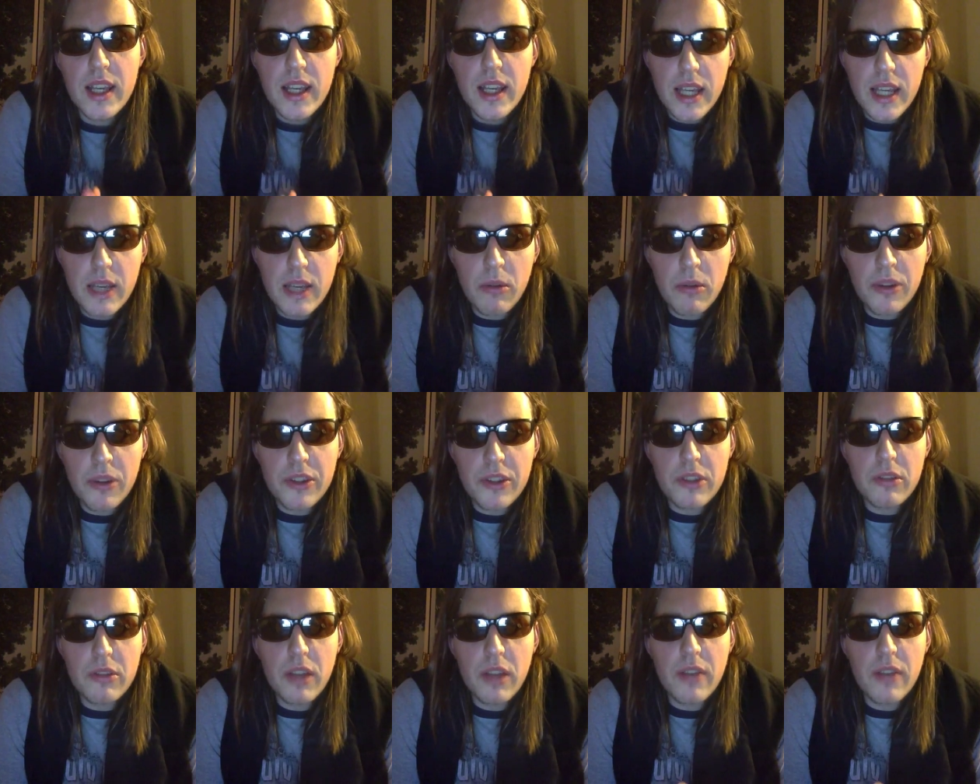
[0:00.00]
He wanted
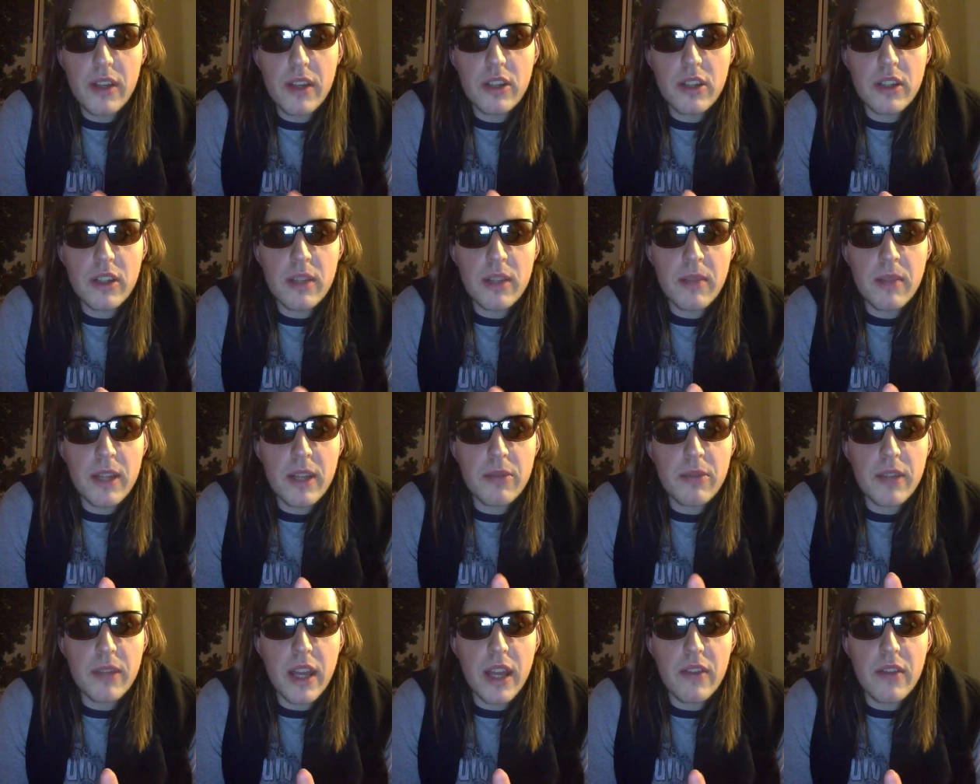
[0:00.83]
to have a cooking match
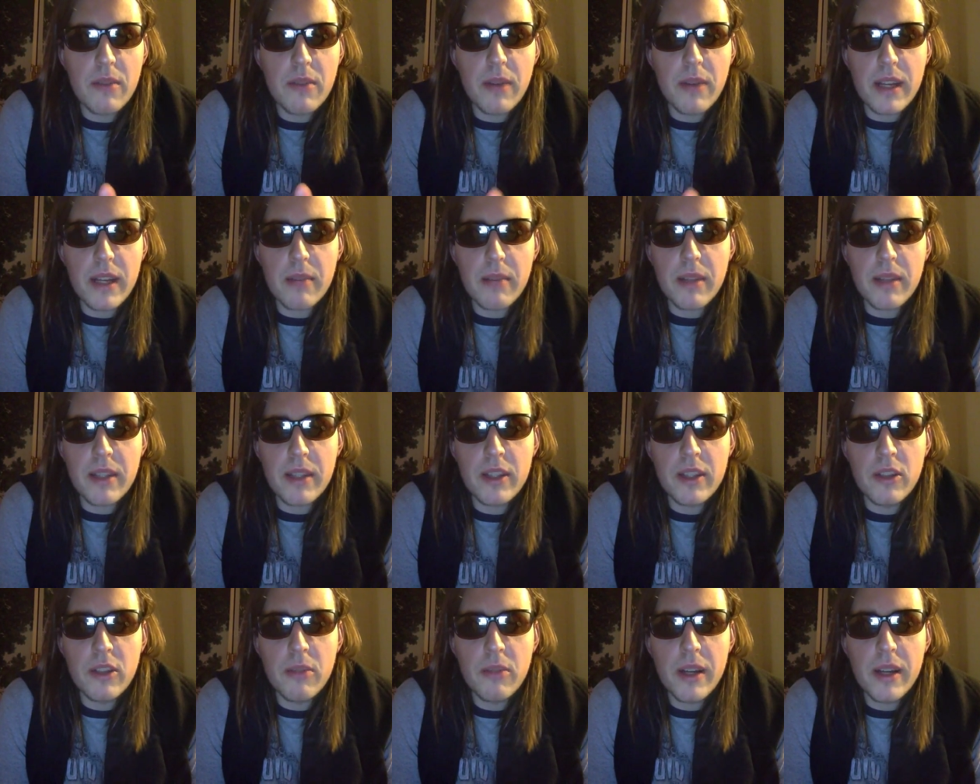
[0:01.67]
with everybody, but
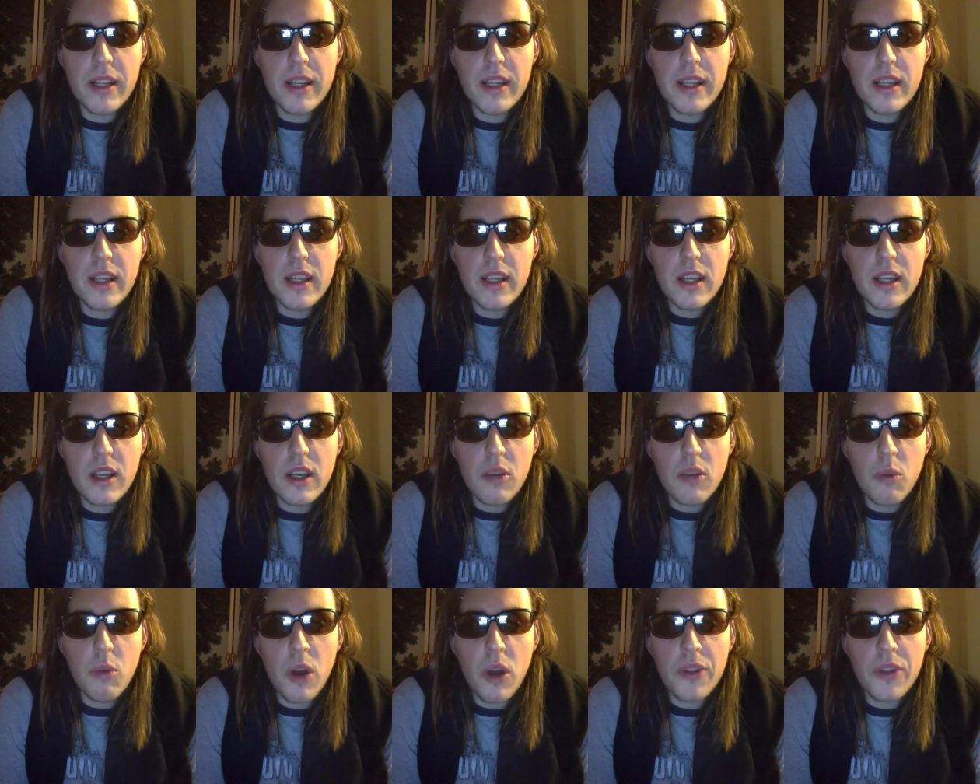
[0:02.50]
nobody
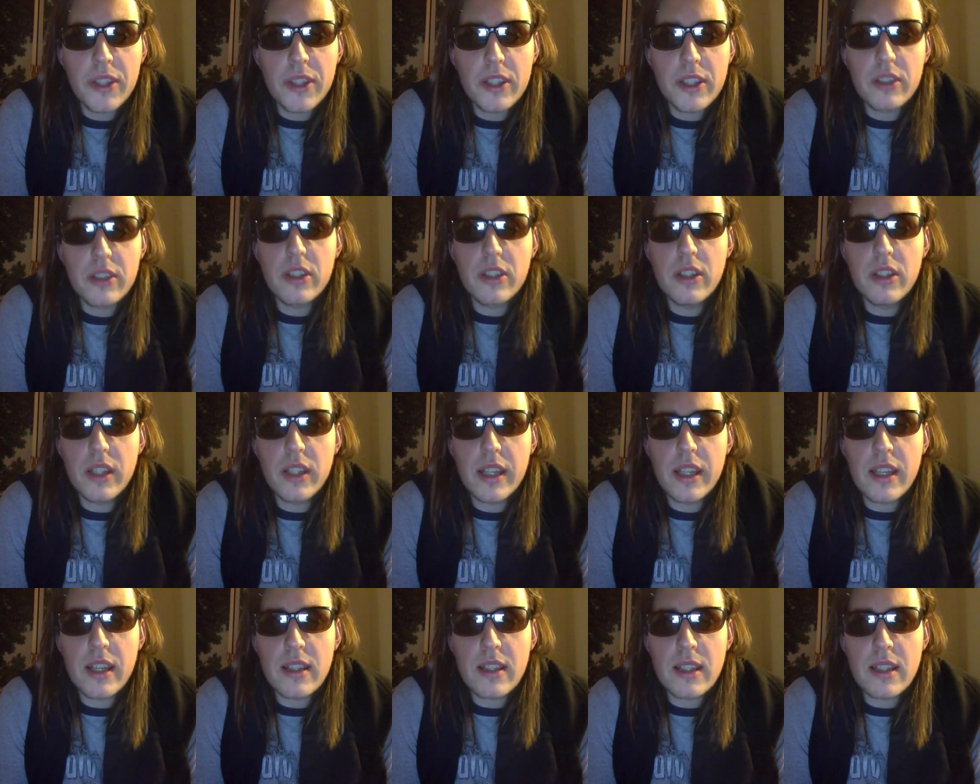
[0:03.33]
wanted to cook
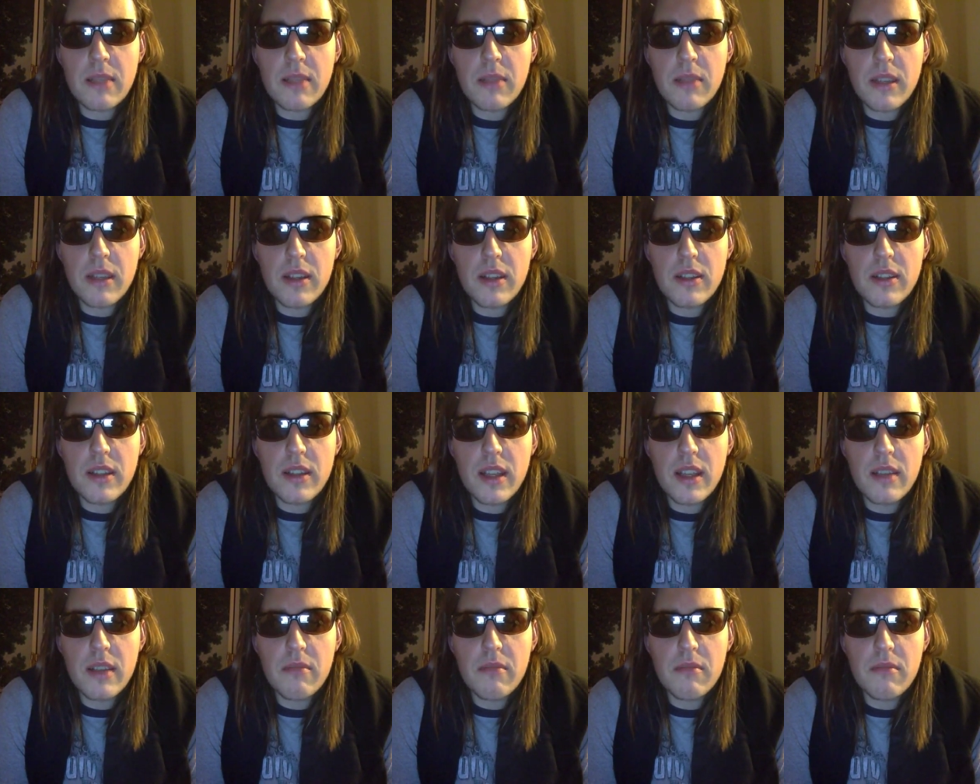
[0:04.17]
against him because
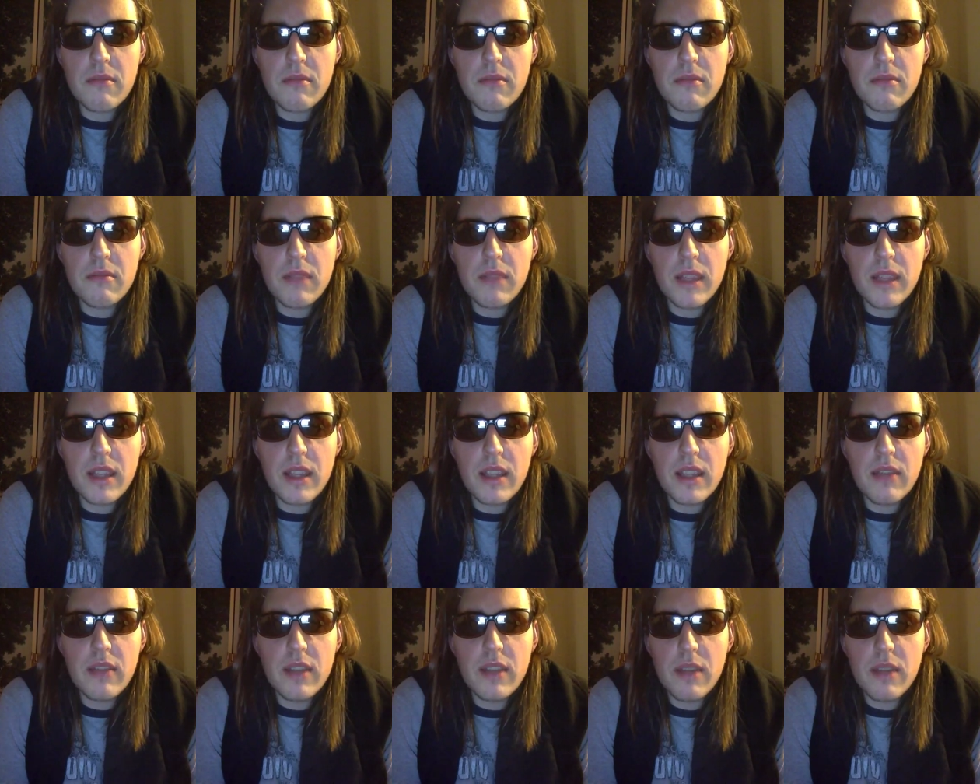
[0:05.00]
they
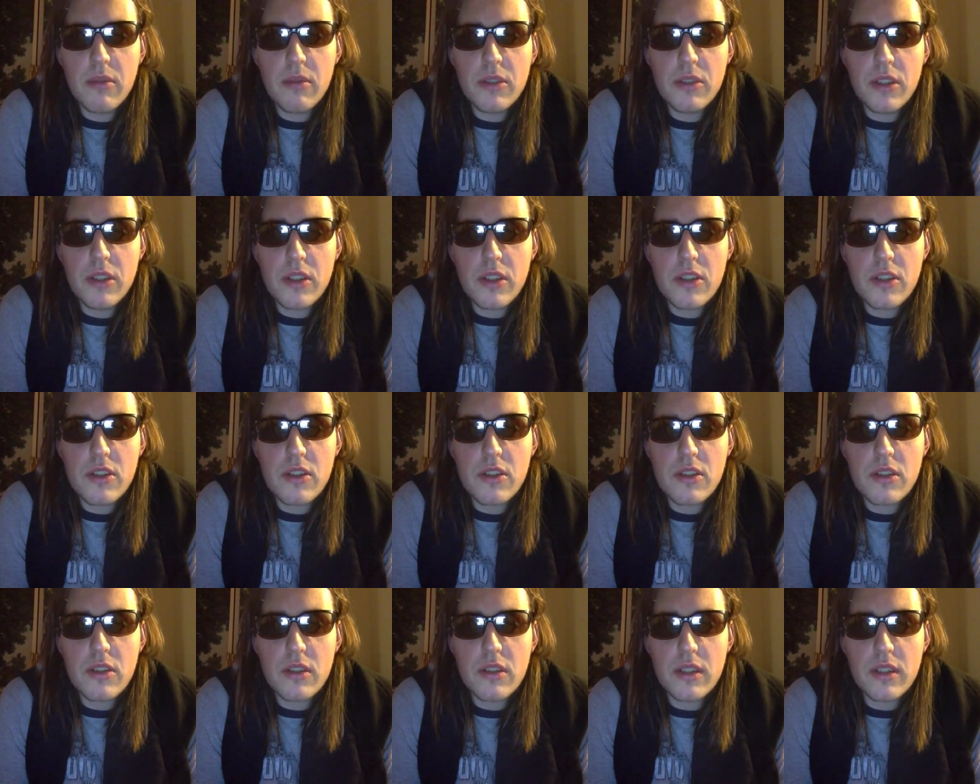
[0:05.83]
believed they would
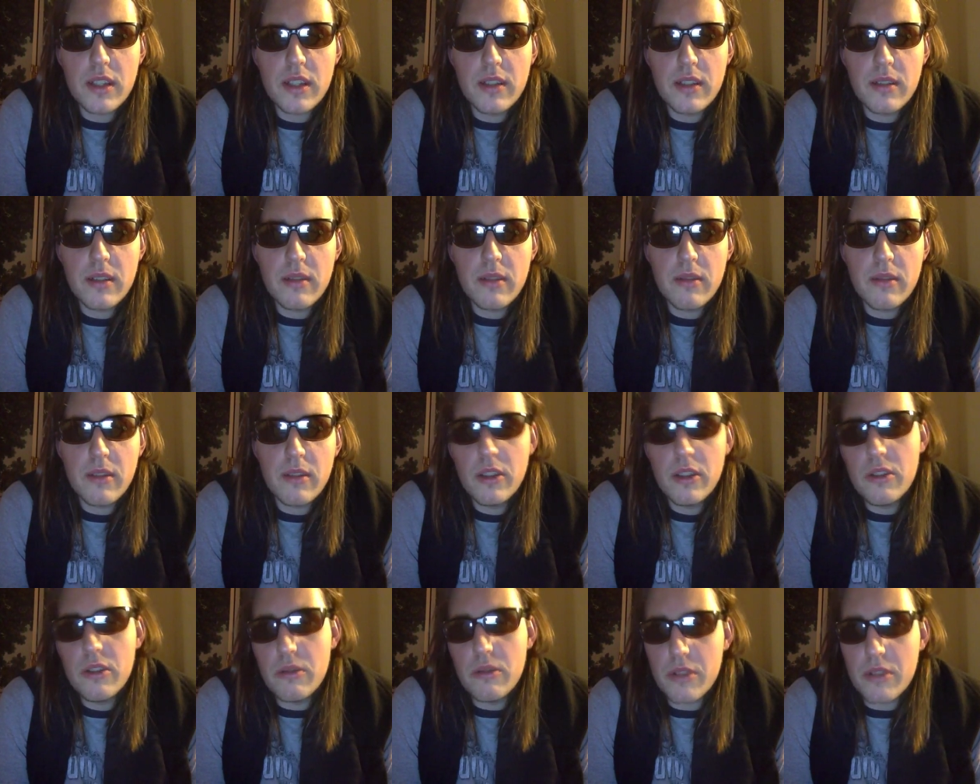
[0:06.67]
just
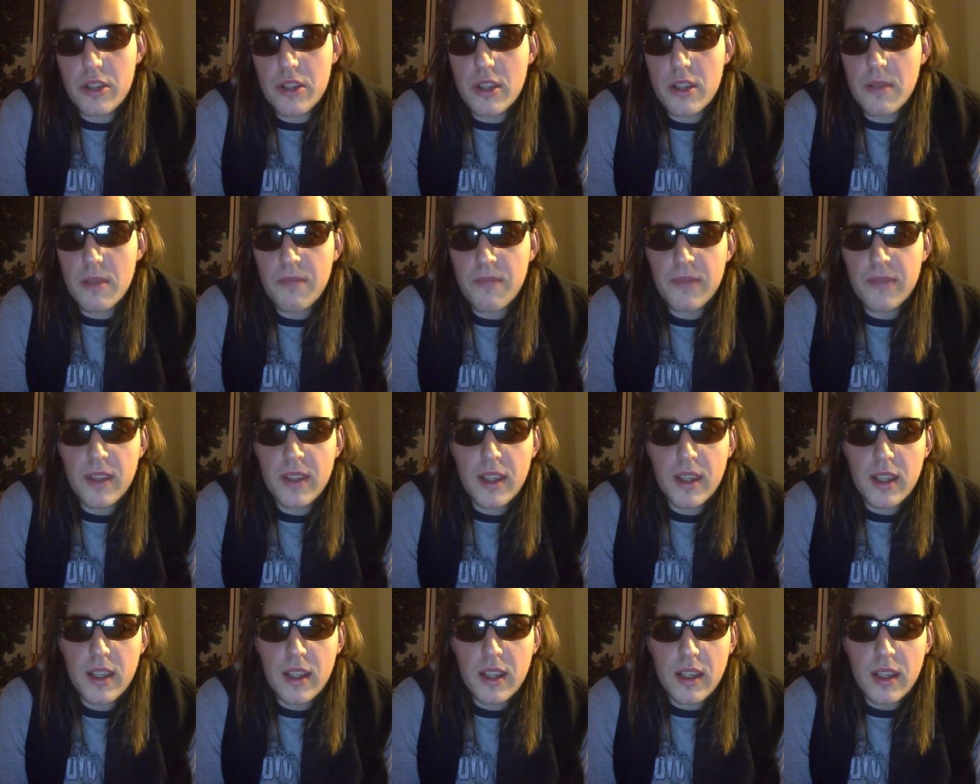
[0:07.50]
lose,
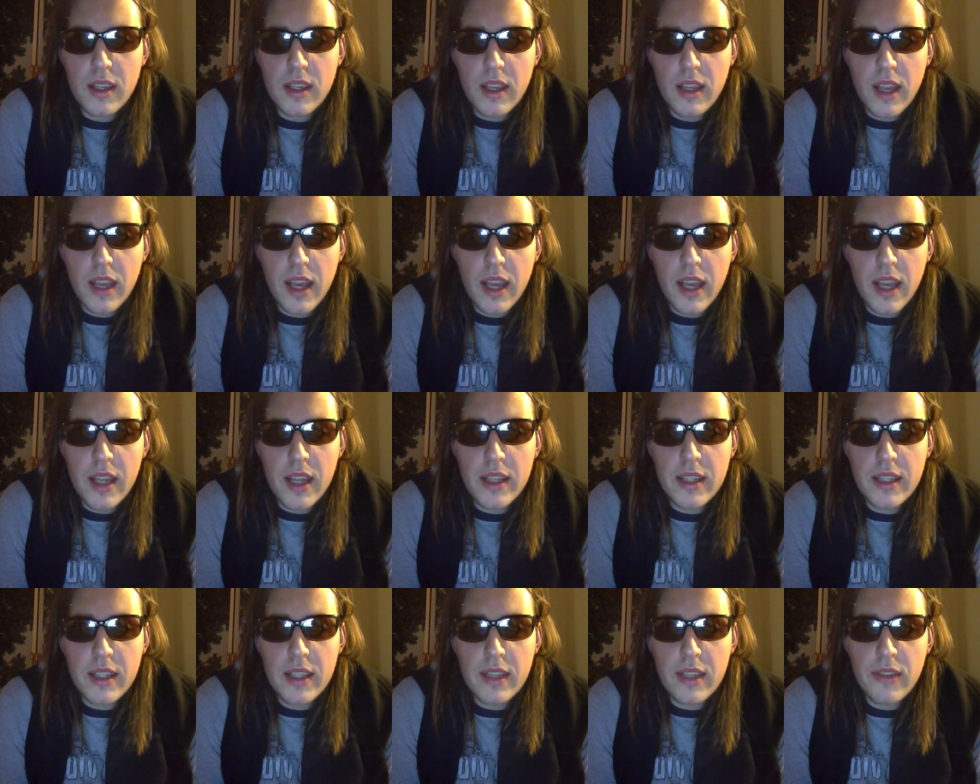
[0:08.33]

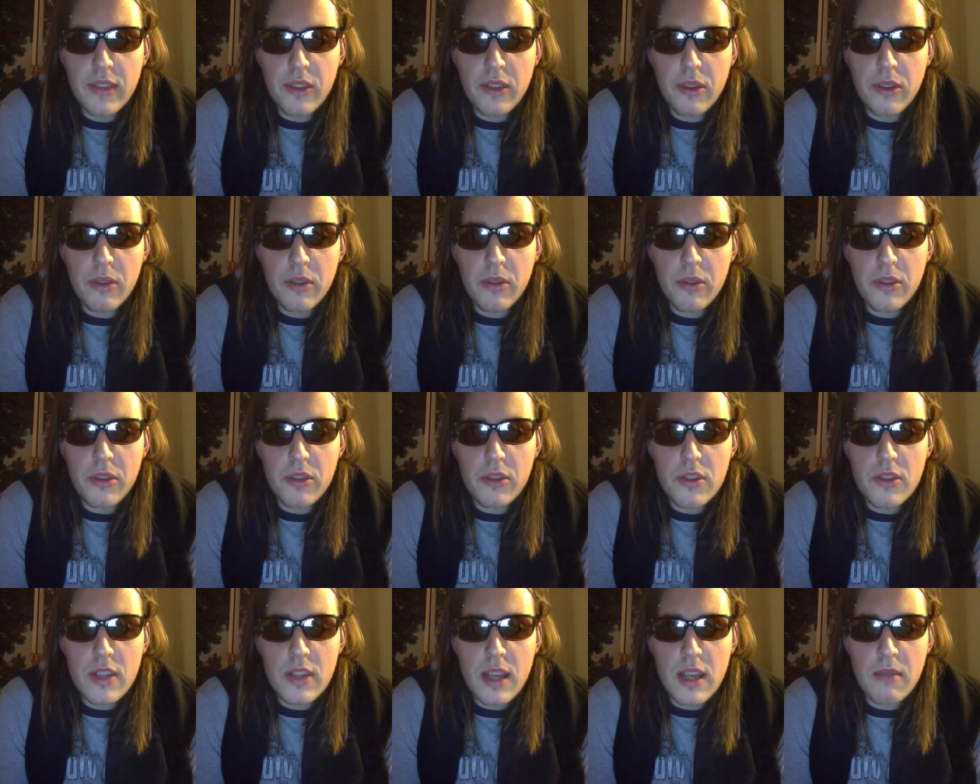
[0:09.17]
and even though they wanted
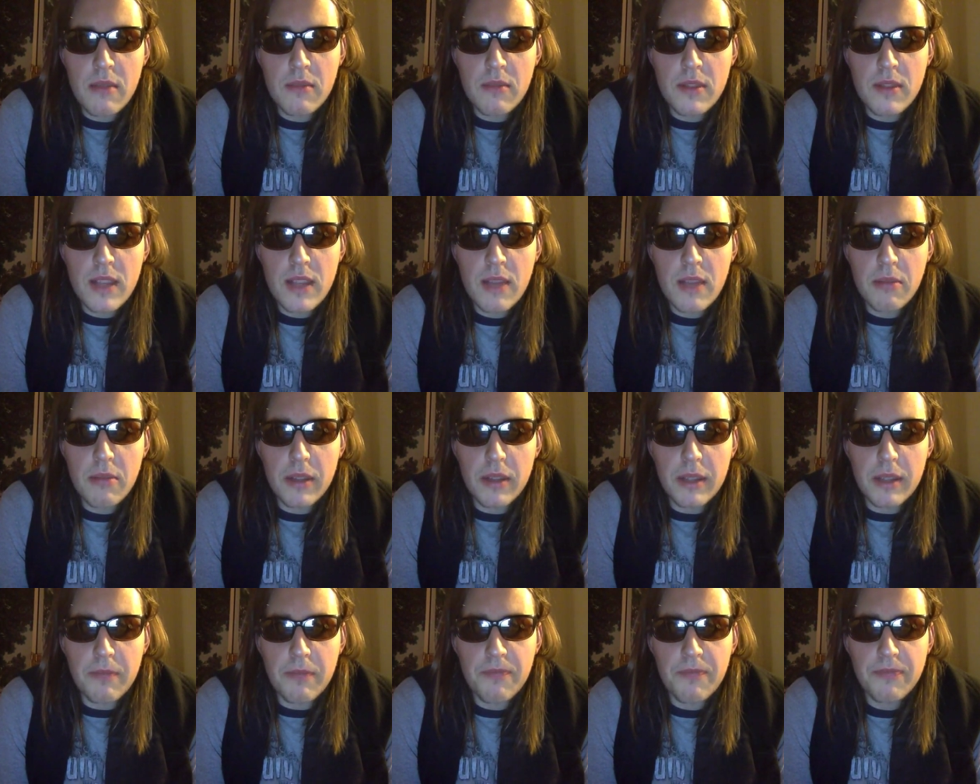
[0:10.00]
to sample
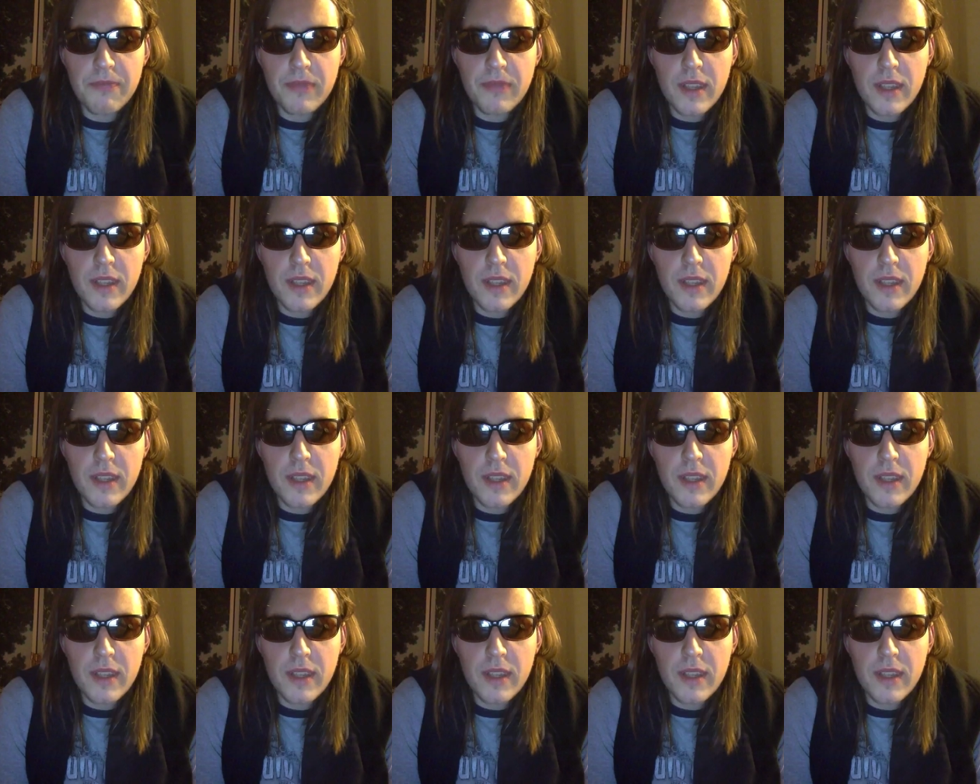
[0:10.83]
him.